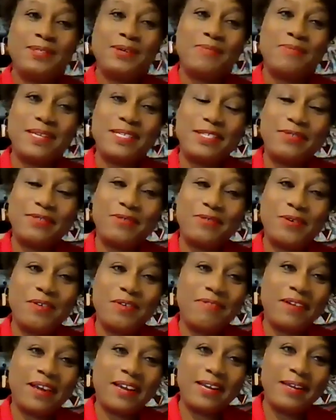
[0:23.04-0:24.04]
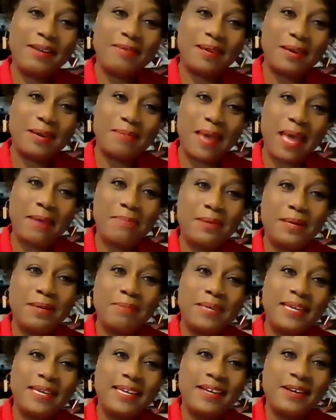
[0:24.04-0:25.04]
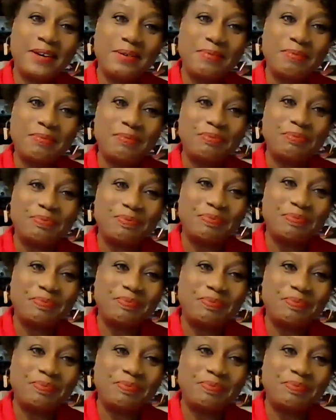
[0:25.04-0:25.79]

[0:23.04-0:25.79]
you so much for inviting me. I'm happy to be here.